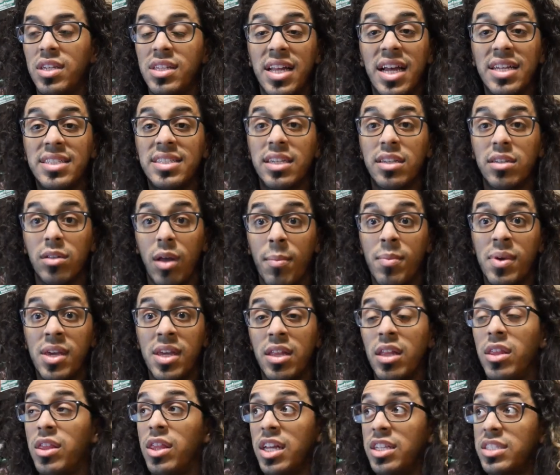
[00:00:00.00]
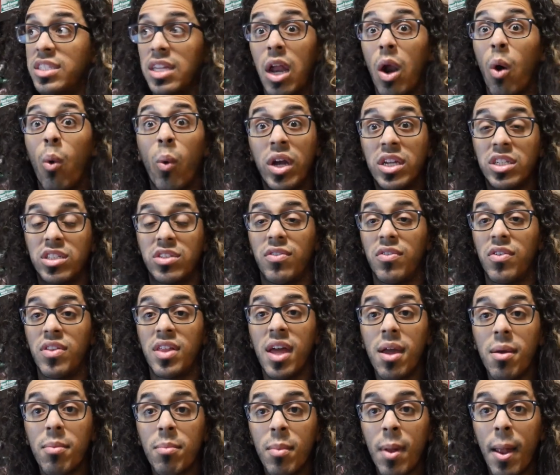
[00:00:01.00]
And that's, I mean, that's not a waste for
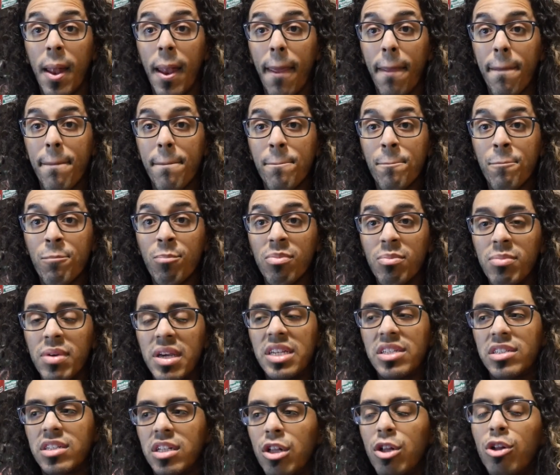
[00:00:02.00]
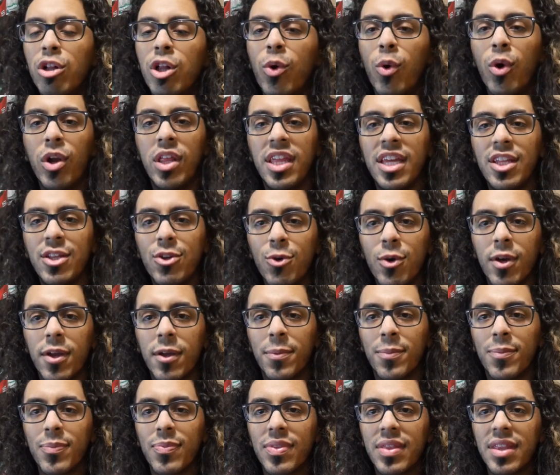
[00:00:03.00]
them because clearly what are they
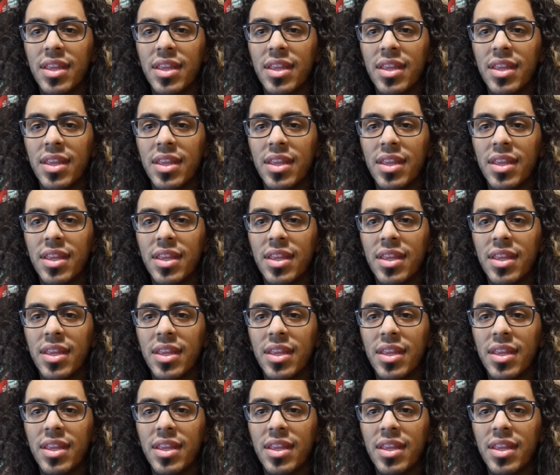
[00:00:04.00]
doing?